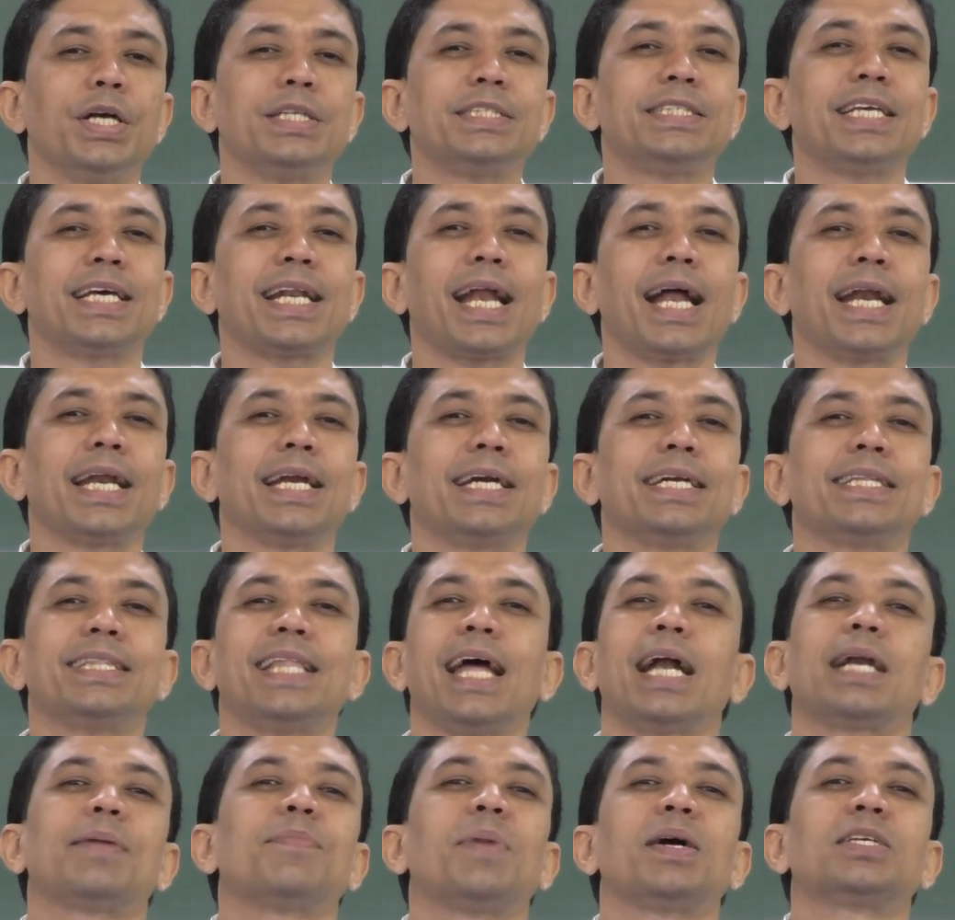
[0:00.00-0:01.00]
generate
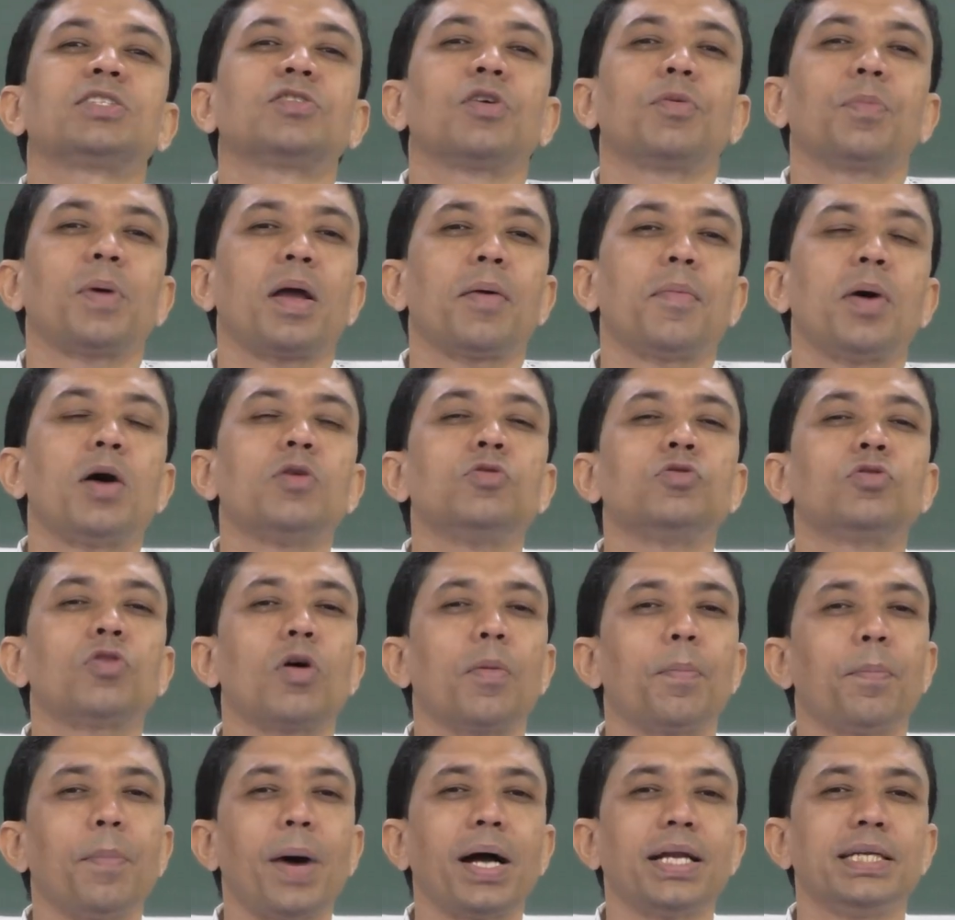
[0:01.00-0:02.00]
that much of amount
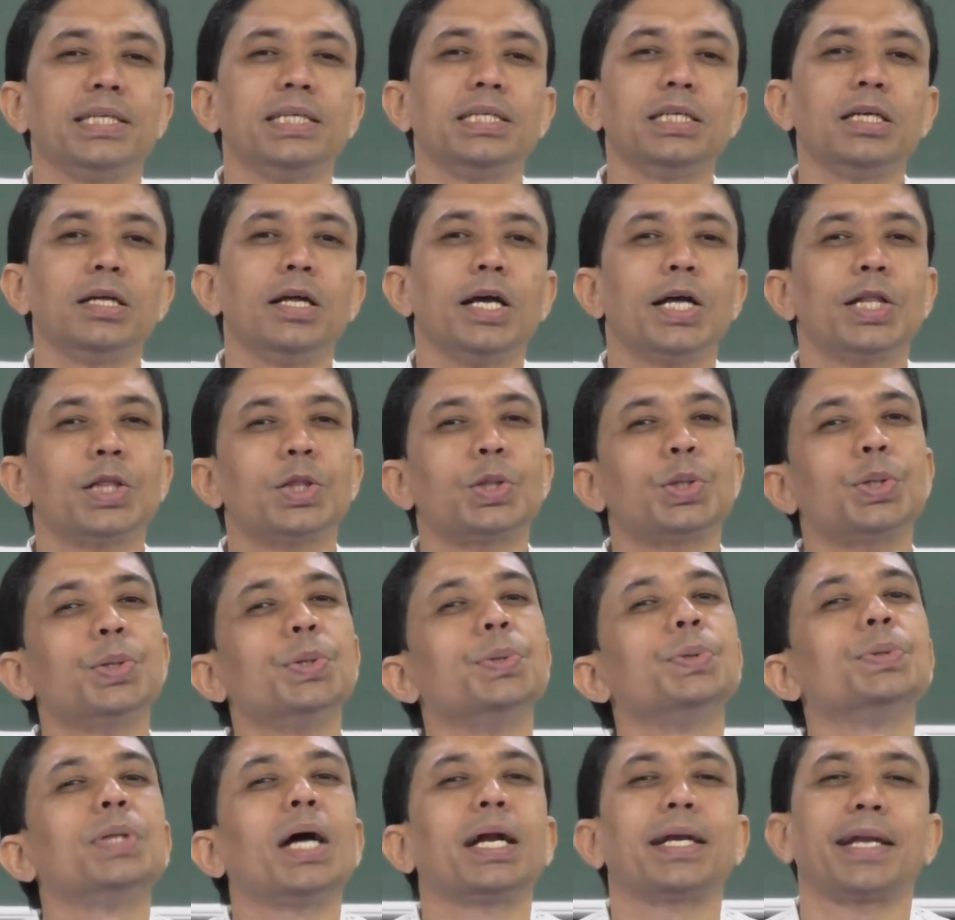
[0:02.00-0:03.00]
of money
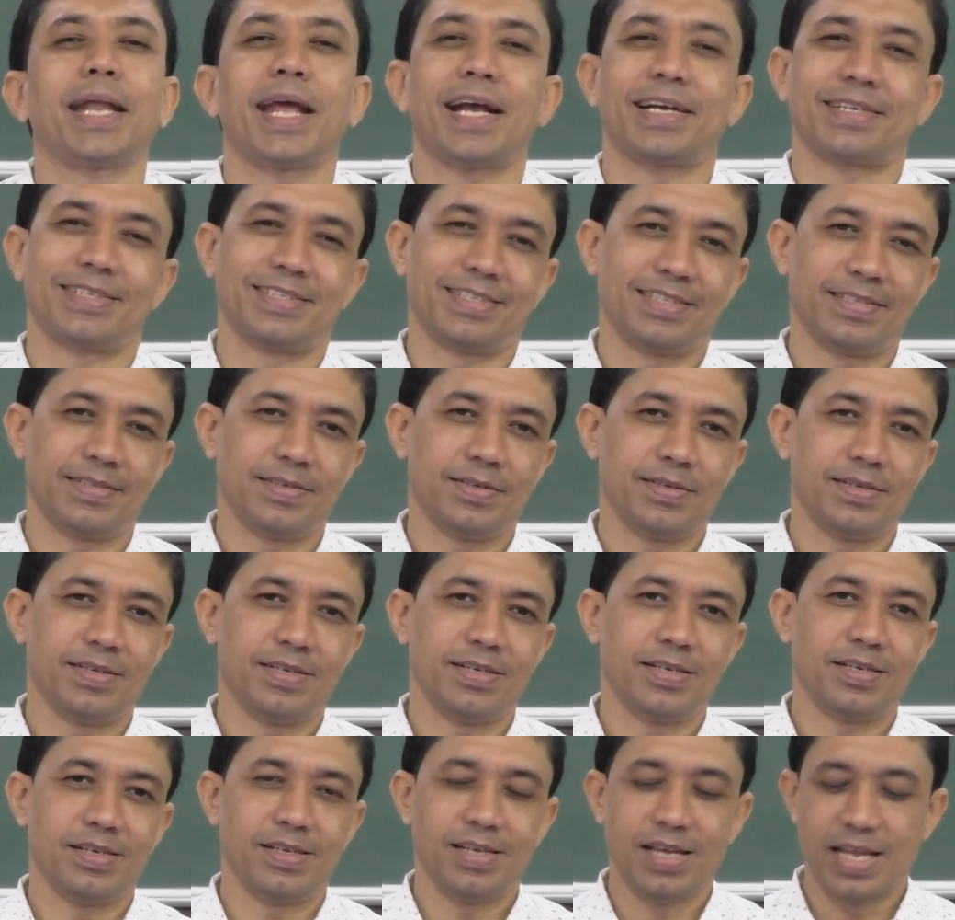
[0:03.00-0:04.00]
through the tax.
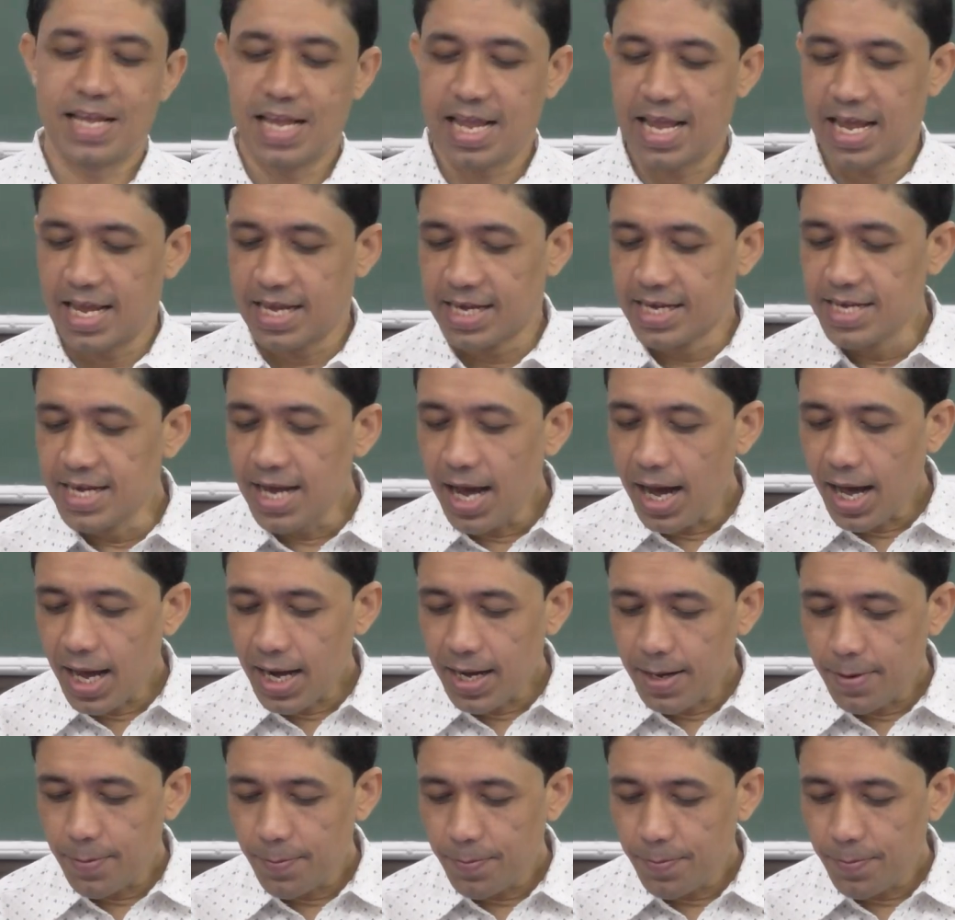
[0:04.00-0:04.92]
Here